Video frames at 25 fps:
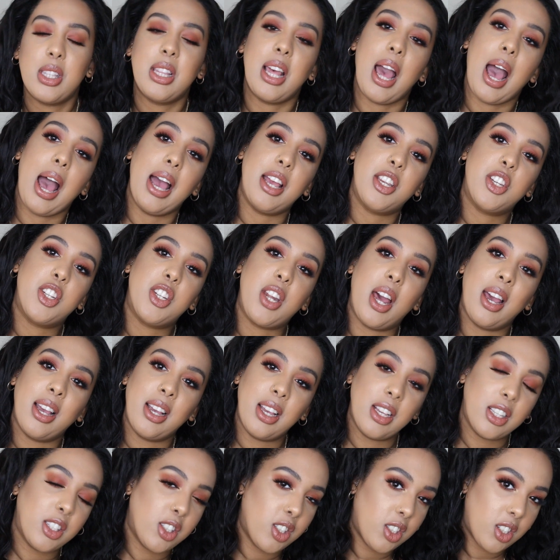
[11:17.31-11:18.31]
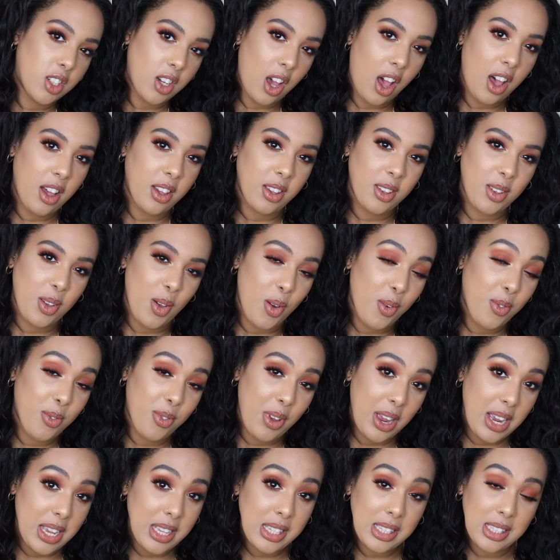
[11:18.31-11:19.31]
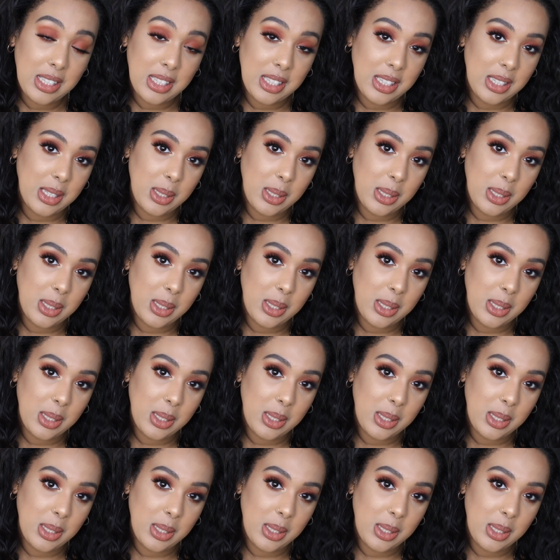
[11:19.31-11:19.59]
the hashtag #StyleYourFace